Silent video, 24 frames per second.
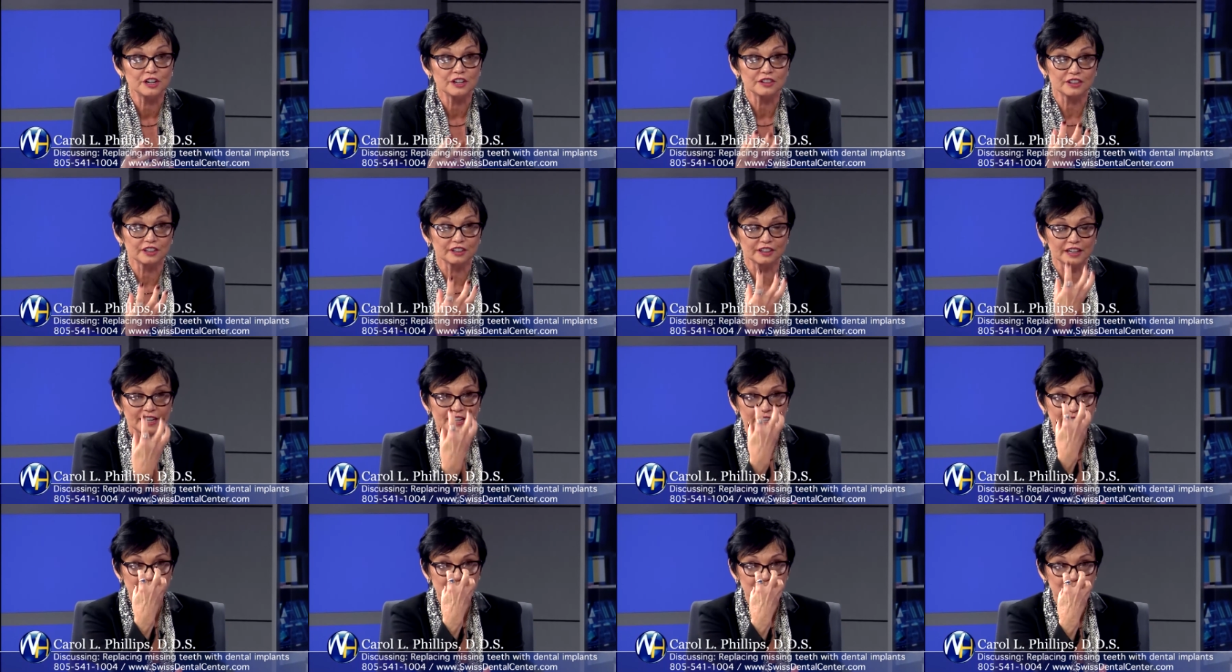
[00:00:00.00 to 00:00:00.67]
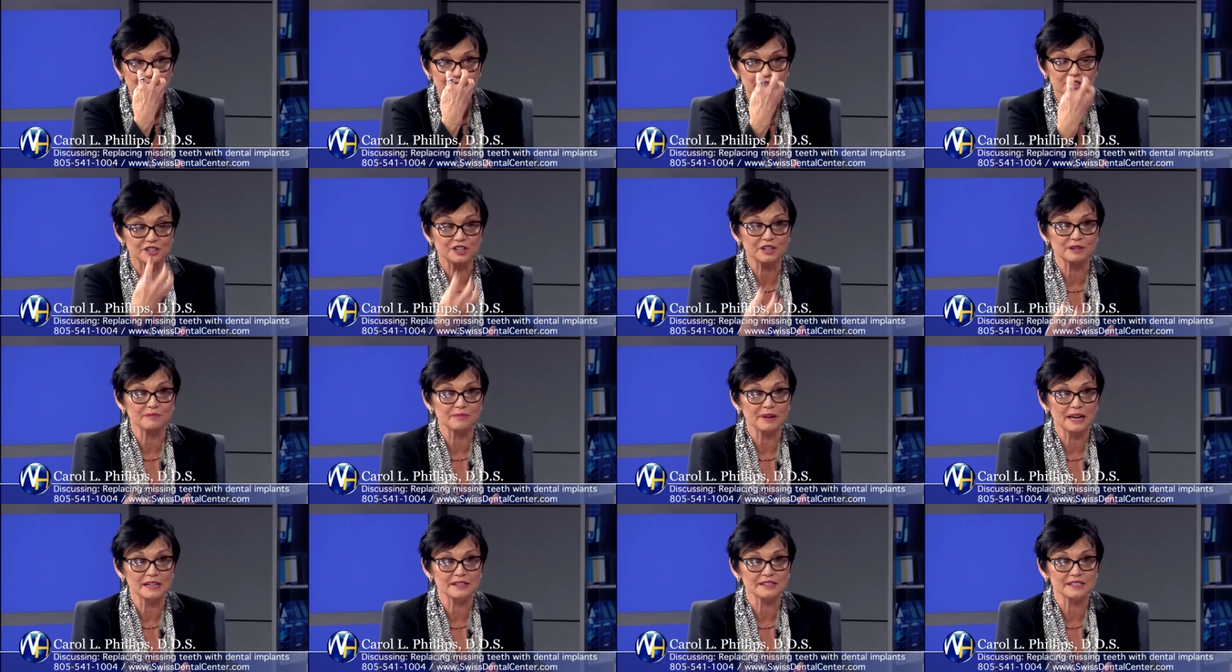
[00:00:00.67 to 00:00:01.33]
The lady with the
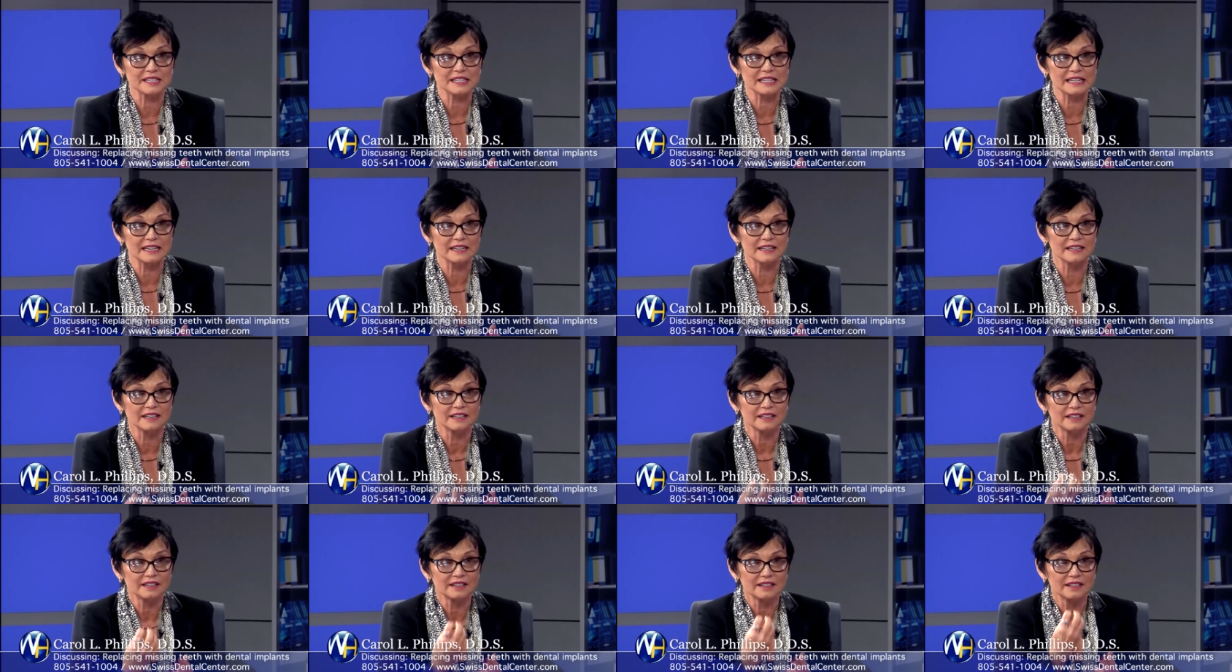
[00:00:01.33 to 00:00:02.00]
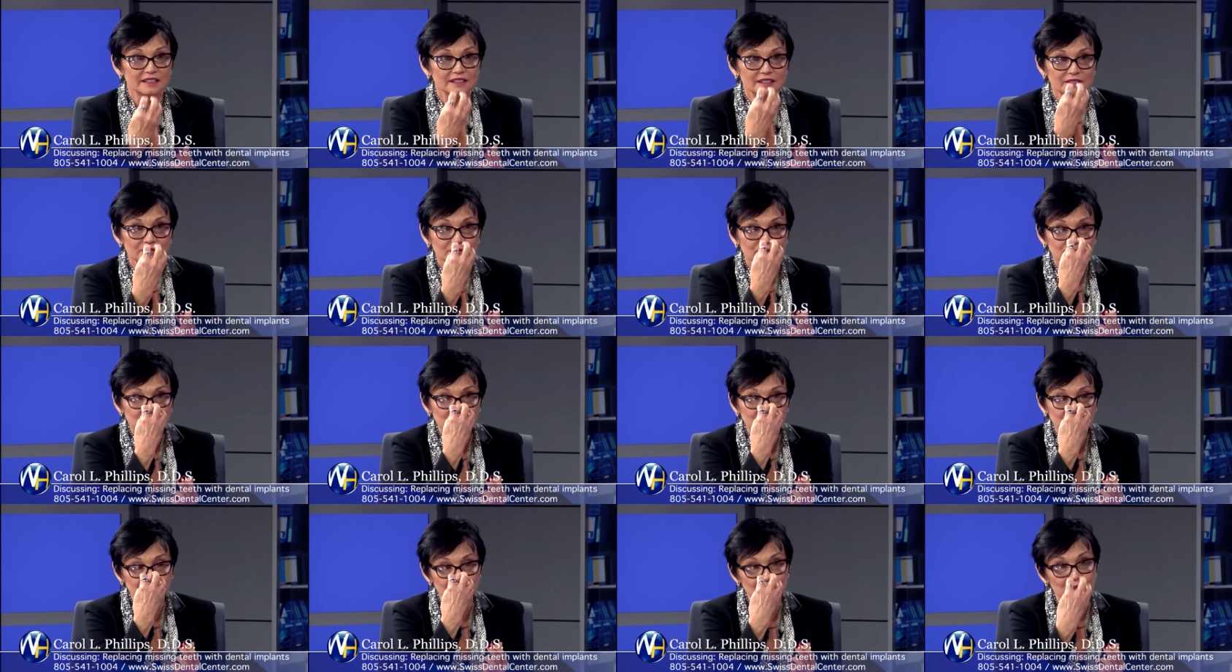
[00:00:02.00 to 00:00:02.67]
chimpanzee,
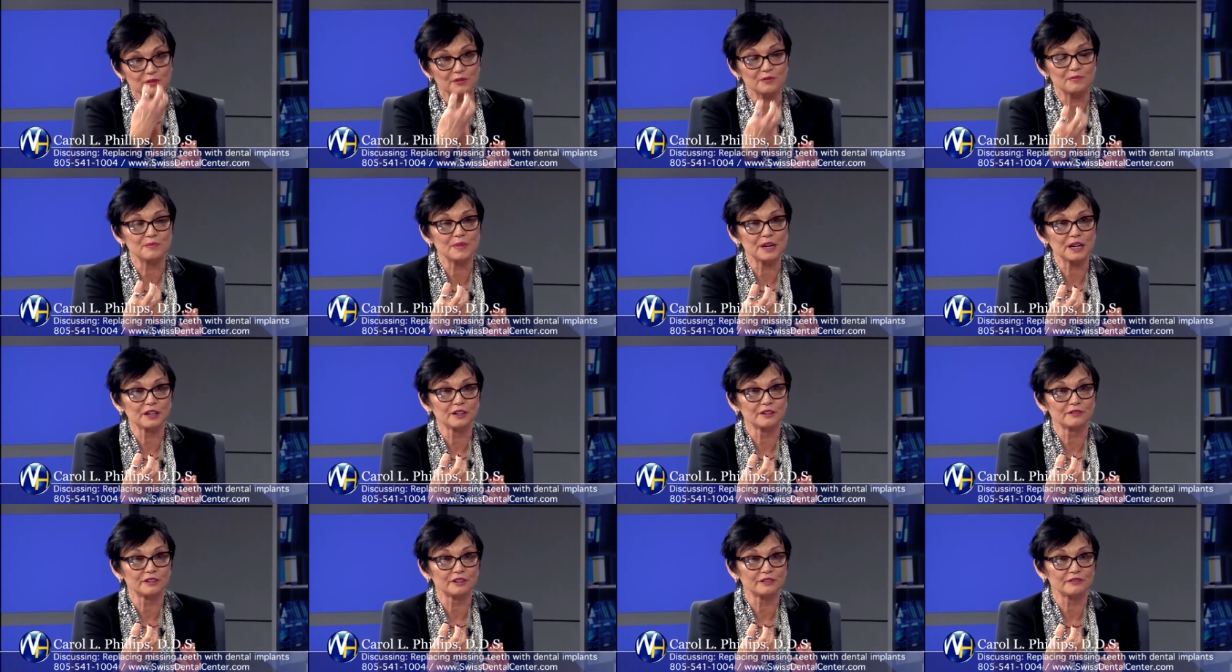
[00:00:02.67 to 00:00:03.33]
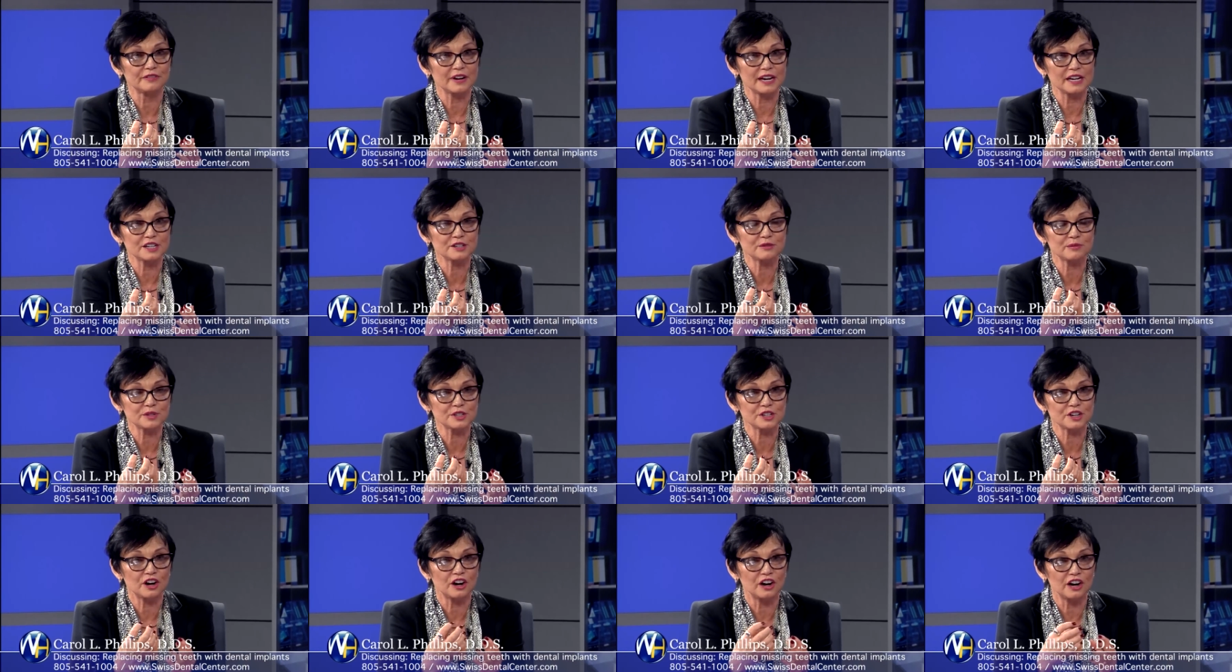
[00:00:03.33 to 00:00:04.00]
the middle of her face
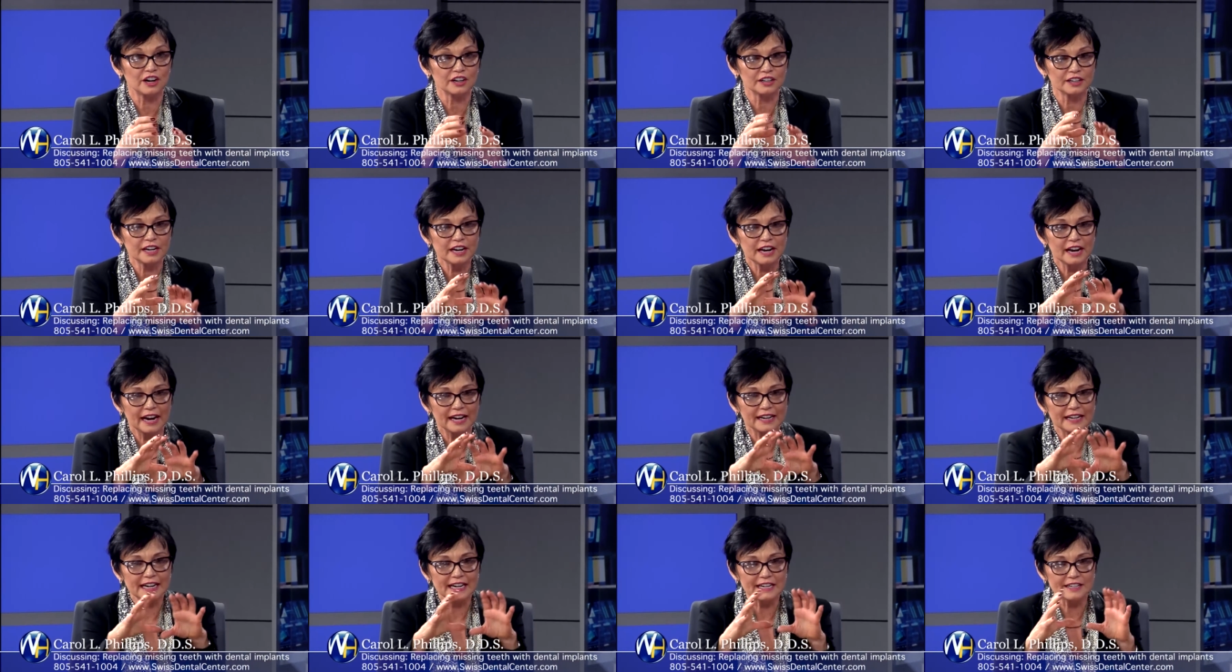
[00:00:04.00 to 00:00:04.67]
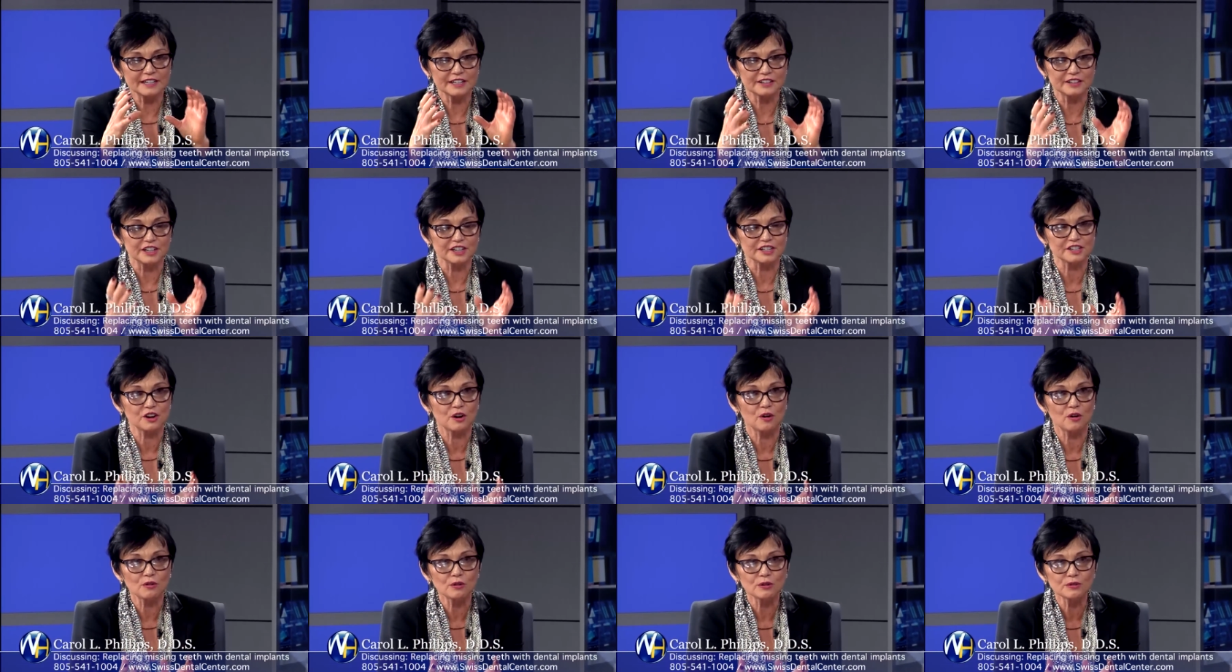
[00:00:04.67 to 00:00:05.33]
was gone, and he did this
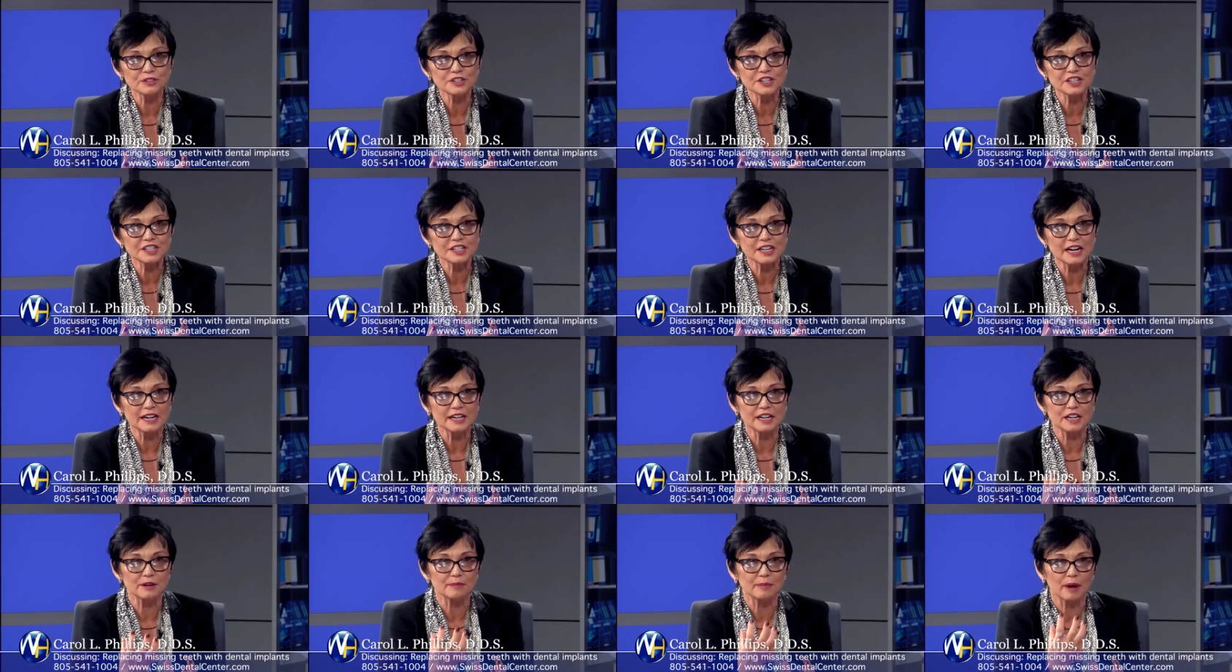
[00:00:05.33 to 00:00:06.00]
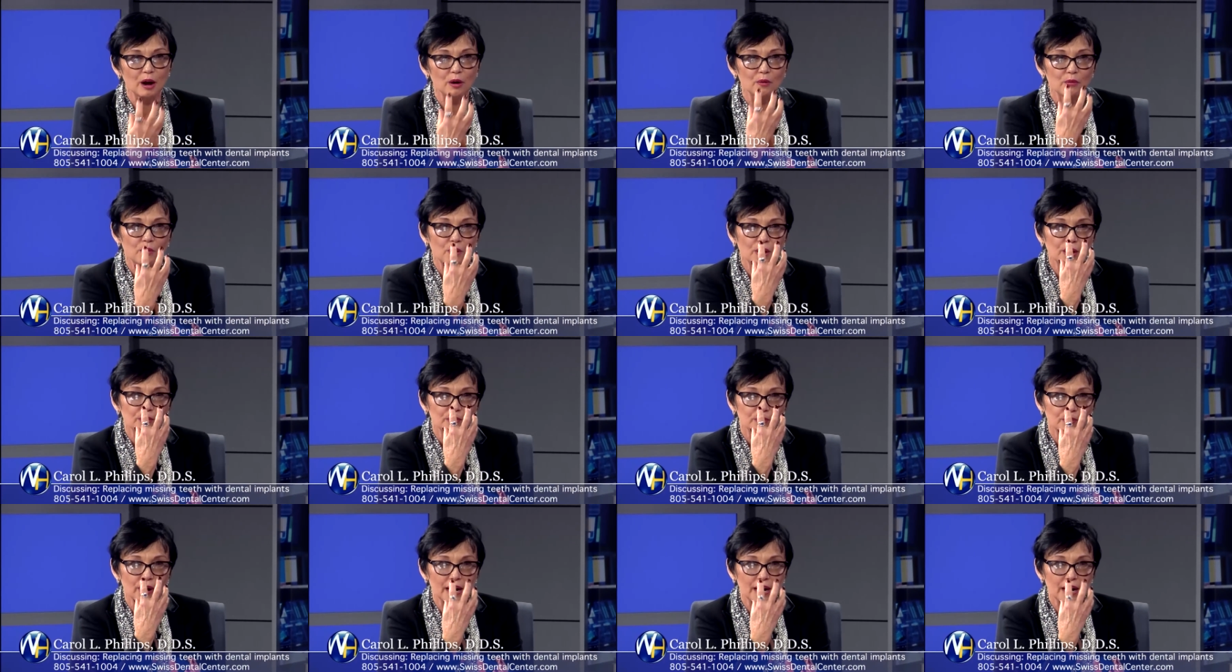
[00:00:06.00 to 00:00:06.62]
whole study about what